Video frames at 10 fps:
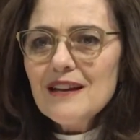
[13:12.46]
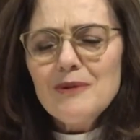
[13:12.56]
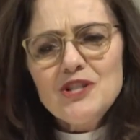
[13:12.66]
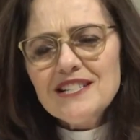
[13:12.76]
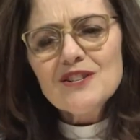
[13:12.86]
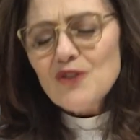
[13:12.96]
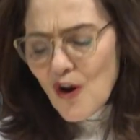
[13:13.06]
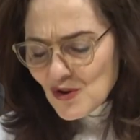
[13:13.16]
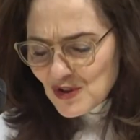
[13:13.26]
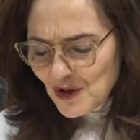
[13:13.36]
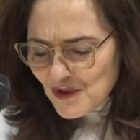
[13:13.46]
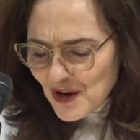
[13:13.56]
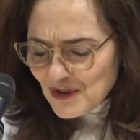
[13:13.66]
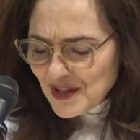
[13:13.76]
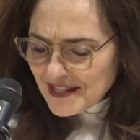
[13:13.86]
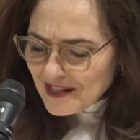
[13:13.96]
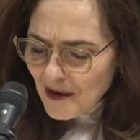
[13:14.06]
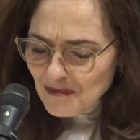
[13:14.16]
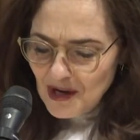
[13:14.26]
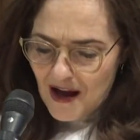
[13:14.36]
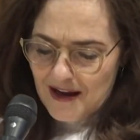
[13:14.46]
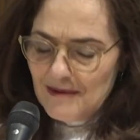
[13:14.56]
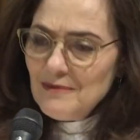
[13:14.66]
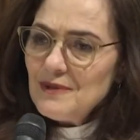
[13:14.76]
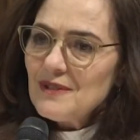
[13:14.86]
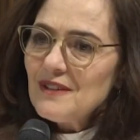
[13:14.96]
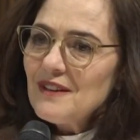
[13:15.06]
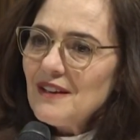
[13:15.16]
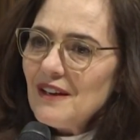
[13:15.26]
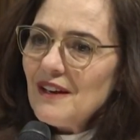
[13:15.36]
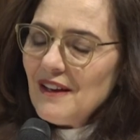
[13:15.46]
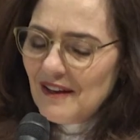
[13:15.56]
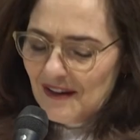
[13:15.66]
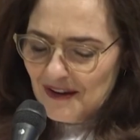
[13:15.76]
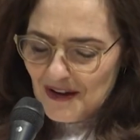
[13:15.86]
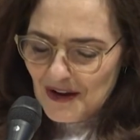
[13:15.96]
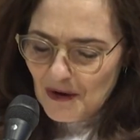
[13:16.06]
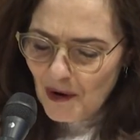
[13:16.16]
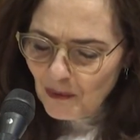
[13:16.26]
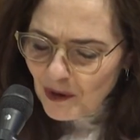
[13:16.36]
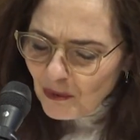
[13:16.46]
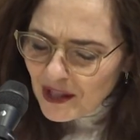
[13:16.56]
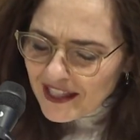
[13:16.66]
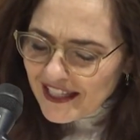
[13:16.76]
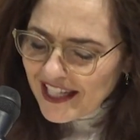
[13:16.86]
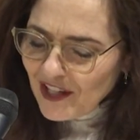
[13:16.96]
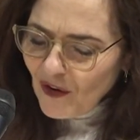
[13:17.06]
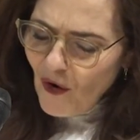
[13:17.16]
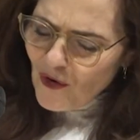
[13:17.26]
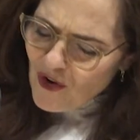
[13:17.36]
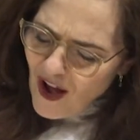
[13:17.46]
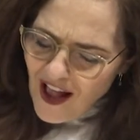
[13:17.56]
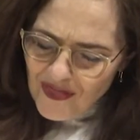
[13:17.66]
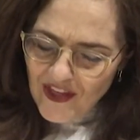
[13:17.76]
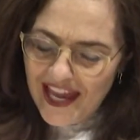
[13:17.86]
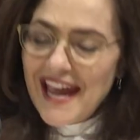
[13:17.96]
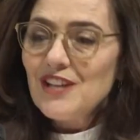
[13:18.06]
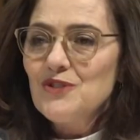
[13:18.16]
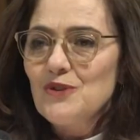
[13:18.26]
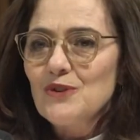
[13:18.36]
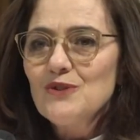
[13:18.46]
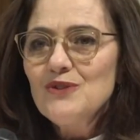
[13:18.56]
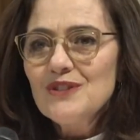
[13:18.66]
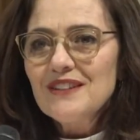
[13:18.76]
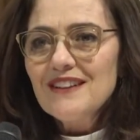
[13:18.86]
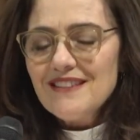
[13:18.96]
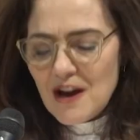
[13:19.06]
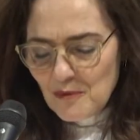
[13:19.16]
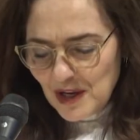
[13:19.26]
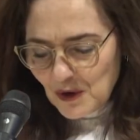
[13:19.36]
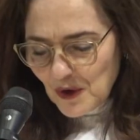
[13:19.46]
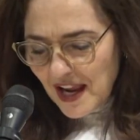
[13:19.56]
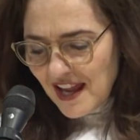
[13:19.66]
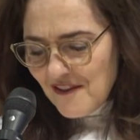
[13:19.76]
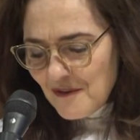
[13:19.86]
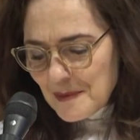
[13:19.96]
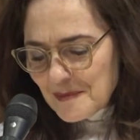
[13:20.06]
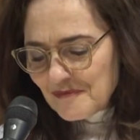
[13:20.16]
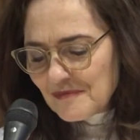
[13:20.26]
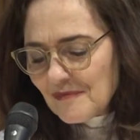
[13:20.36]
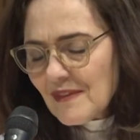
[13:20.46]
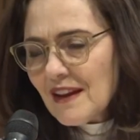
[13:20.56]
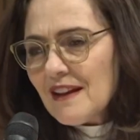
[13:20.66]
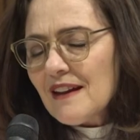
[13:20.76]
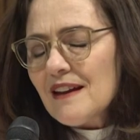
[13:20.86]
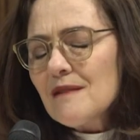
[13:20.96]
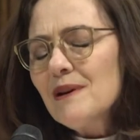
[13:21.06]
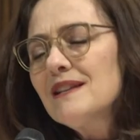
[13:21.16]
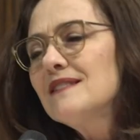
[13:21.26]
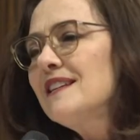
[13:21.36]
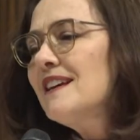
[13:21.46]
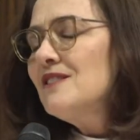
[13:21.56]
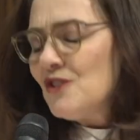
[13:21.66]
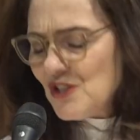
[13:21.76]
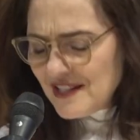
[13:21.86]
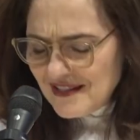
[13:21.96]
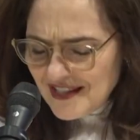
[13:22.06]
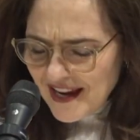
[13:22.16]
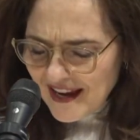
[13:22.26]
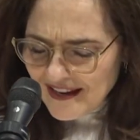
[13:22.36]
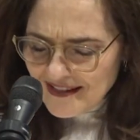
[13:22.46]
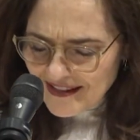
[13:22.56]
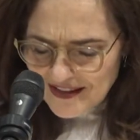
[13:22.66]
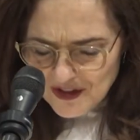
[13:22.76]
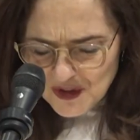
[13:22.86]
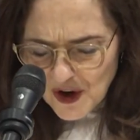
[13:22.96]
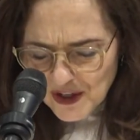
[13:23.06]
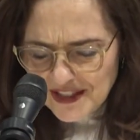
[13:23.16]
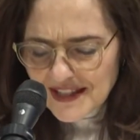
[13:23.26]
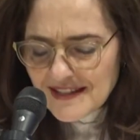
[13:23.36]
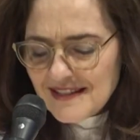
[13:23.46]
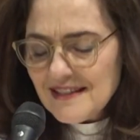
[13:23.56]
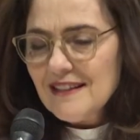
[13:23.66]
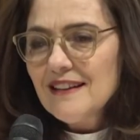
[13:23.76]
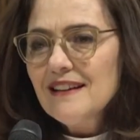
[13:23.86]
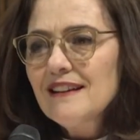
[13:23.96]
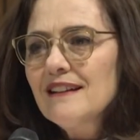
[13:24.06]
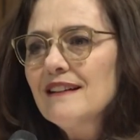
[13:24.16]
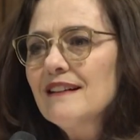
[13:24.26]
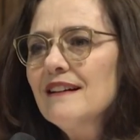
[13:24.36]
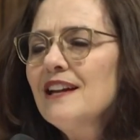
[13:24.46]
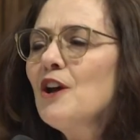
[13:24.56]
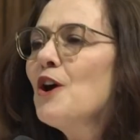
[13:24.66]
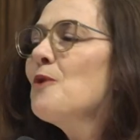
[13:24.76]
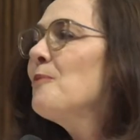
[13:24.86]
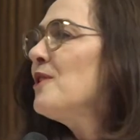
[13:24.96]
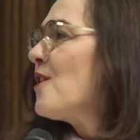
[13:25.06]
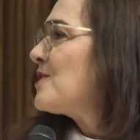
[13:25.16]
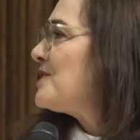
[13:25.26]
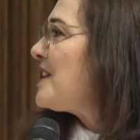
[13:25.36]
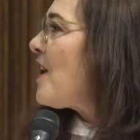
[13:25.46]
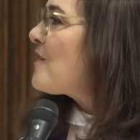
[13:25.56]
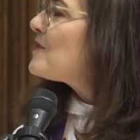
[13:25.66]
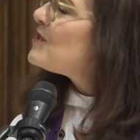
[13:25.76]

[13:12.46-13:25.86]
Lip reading: But Jesus also knows that sometimes what we really need are not the answers that we crave, but instead to just stand in the darkness and open ourselves